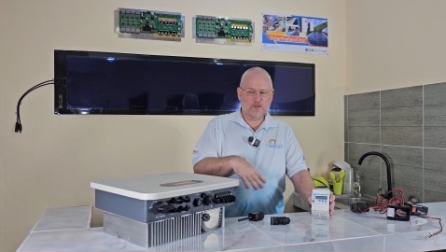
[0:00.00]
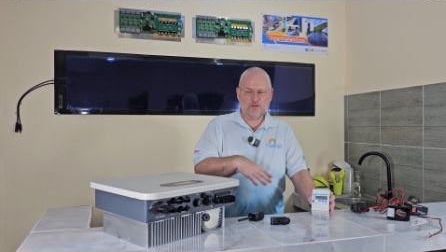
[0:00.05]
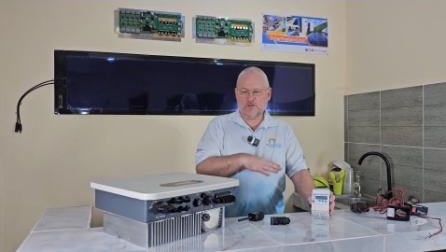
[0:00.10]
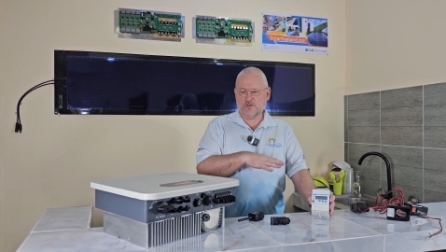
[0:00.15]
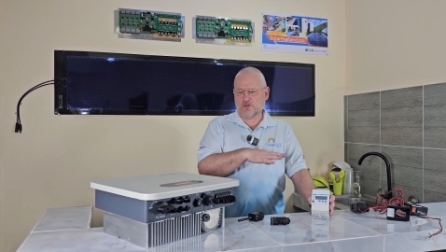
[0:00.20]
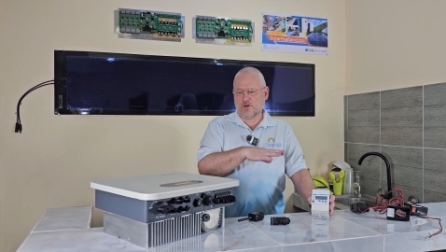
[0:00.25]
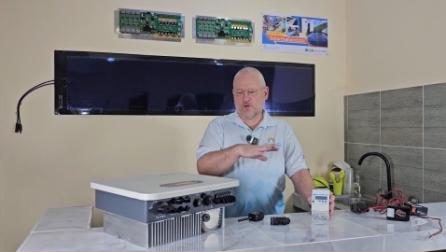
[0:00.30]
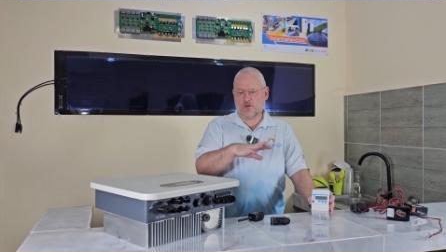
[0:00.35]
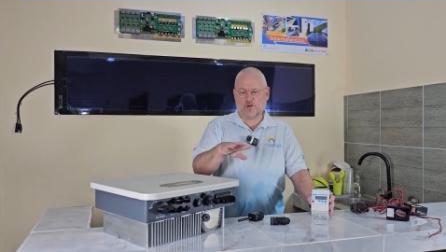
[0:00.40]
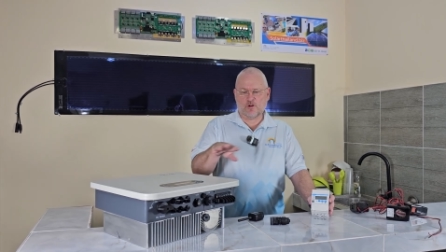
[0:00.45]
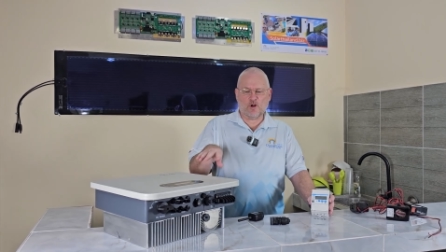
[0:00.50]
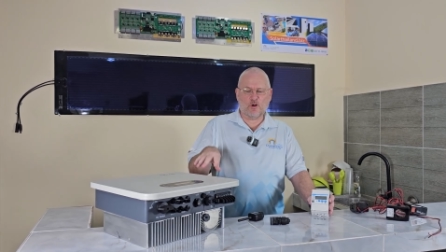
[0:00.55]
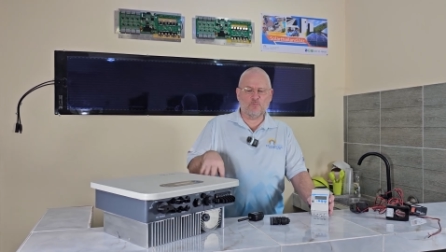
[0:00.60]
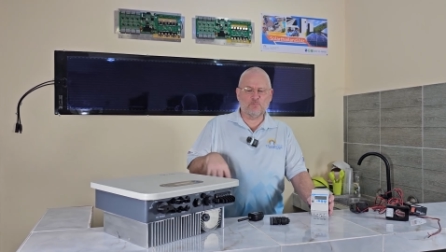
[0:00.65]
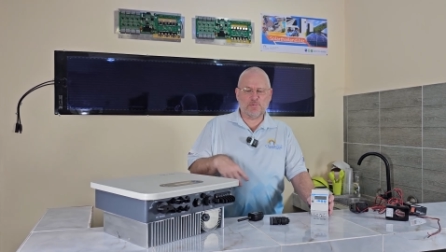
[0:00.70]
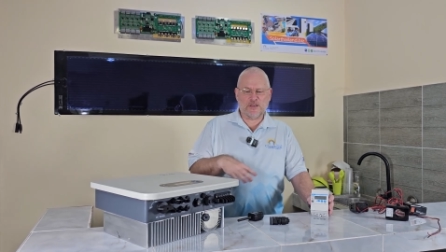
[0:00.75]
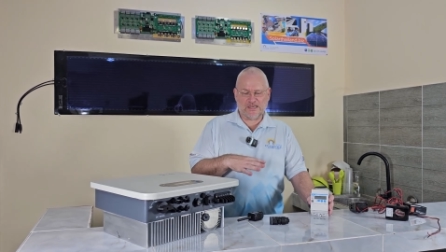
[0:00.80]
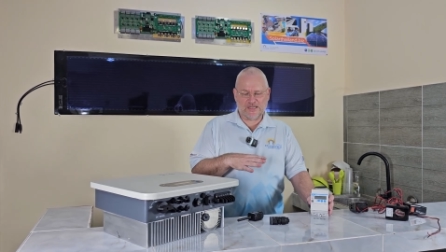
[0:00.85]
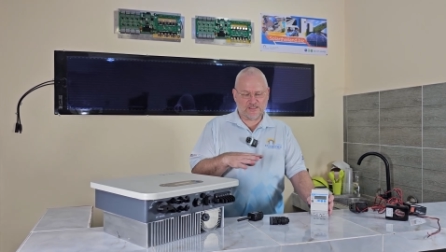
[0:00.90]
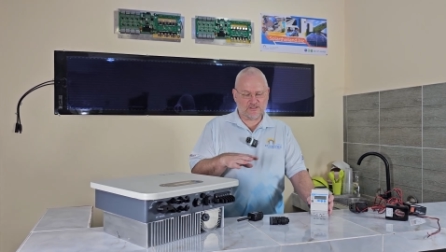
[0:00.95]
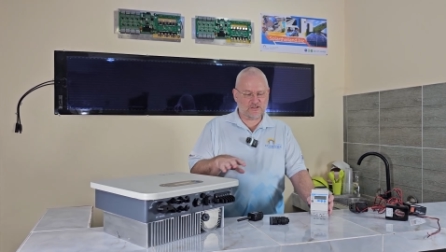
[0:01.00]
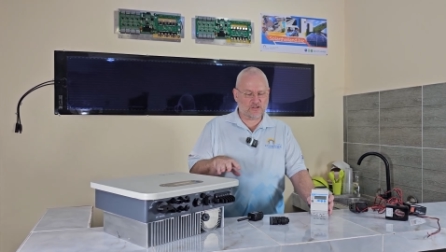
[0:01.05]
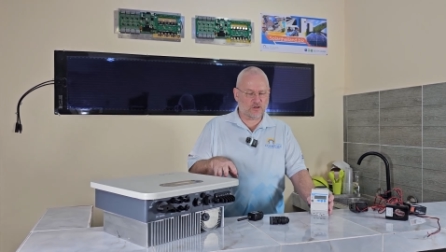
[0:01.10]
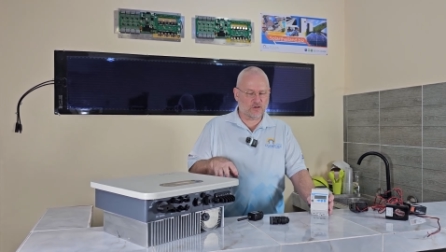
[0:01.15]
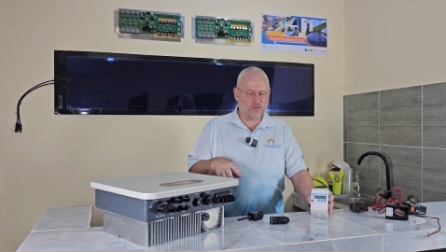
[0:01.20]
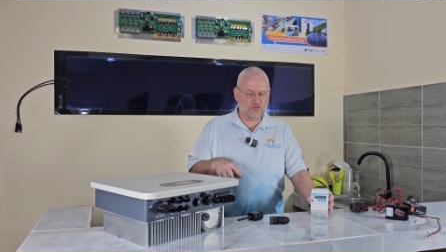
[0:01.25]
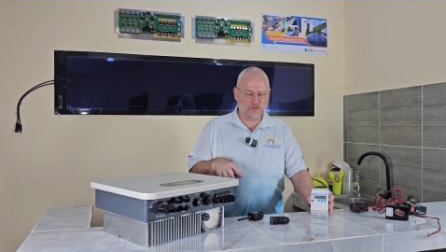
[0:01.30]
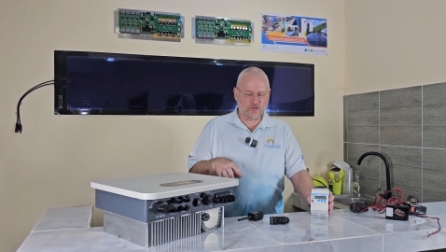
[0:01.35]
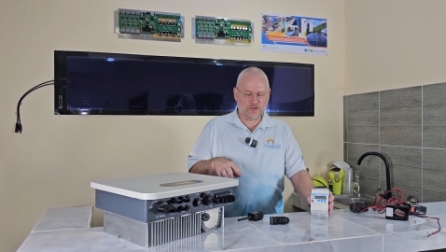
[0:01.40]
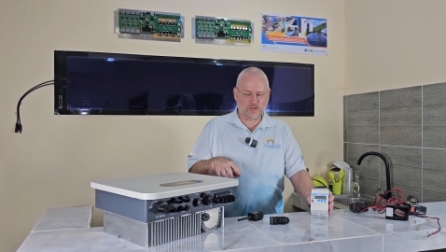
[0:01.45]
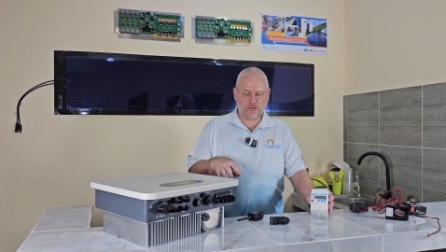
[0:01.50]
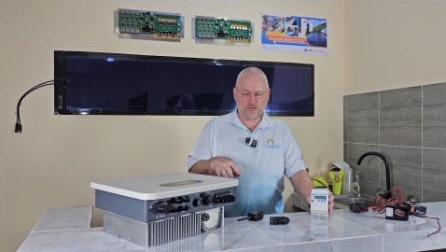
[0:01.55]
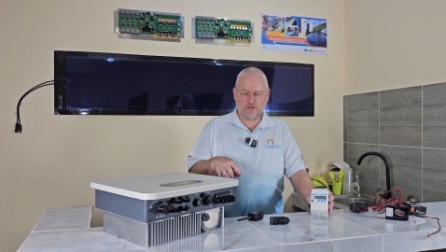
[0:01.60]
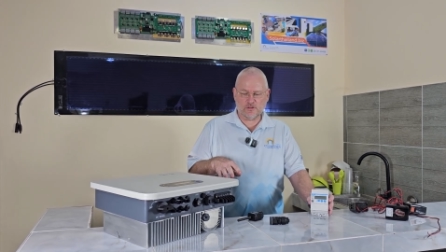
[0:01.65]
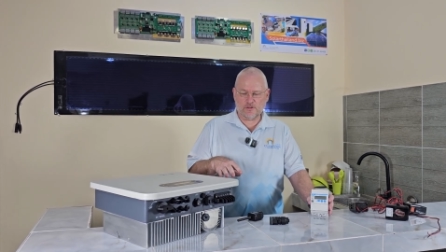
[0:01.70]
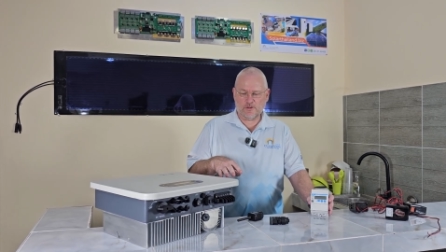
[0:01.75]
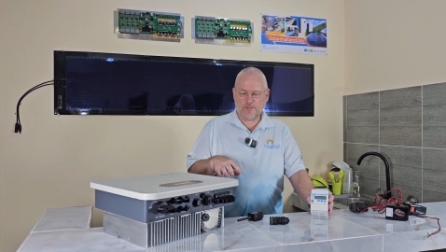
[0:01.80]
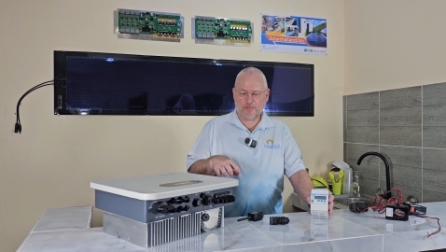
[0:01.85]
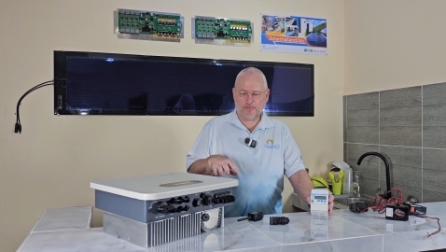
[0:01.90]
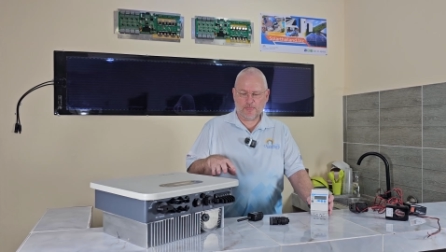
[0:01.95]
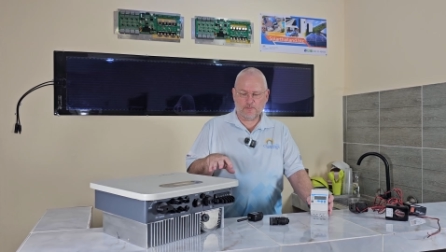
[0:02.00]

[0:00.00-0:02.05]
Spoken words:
sort of complete solution